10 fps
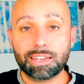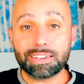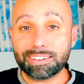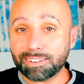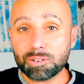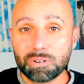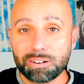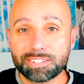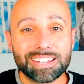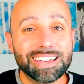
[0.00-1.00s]
In other
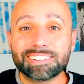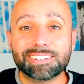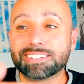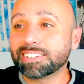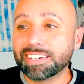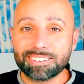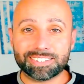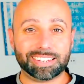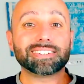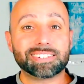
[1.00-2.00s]
words, the
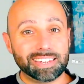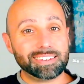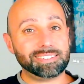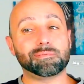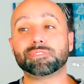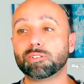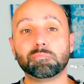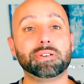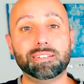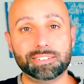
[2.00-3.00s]
skills and systems you
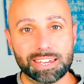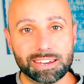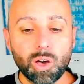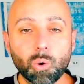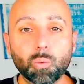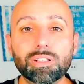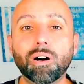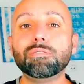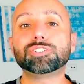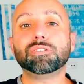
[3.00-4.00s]
build here will
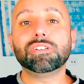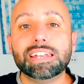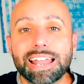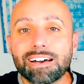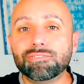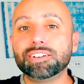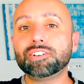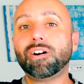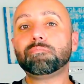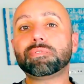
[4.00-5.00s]
also level you
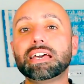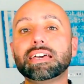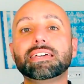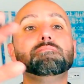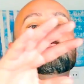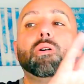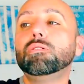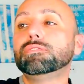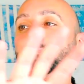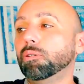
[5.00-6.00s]
up in
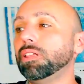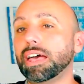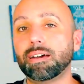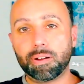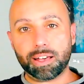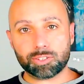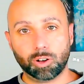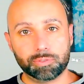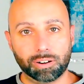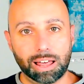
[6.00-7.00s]
multiple areas
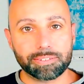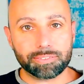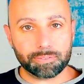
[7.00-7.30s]
of your life.